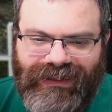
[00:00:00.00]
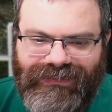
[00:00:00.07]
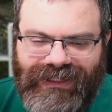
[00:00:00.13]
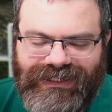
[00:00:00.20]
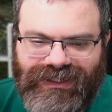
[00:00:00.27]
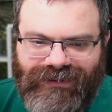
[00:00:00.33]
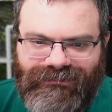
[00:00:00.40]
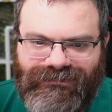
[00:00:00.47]

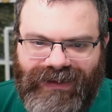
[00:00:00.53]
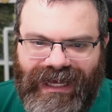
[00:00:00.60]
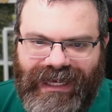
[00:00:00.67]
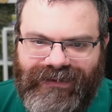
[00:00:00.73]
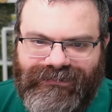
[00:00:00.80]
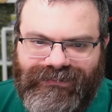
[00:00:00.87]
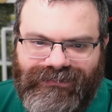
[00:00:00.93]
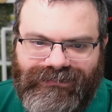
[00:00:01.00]
These aren't
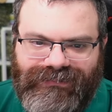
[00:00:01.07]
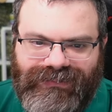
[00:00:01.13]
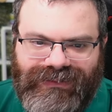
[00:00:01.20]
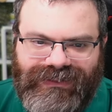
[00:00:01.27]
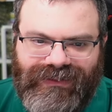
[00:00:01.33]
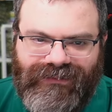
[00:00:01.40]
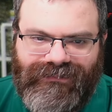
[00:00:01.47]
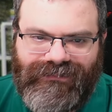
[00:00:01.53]
5,
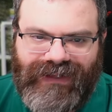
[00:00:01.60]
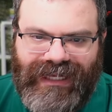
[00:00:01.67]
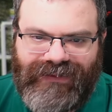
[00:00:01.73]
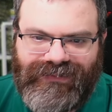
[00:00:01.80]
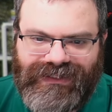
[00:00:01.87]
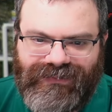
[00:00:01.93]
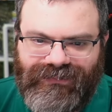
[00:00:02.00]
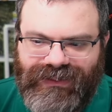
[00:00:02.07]
so the
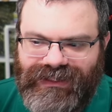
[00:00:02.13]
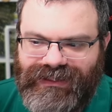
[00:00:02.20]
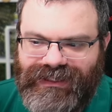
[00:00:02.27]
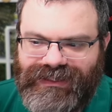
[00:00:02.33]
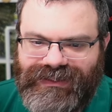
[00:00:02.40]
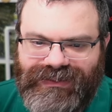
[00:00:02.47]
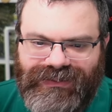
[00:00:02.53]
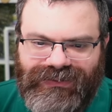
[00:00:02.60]
5 is in one of
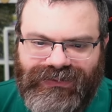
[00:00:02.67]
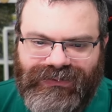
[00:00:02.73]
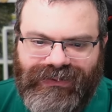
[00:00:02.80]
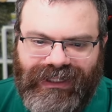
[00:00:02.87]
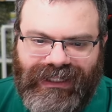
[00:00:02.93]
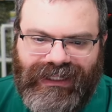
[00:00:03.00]
these two.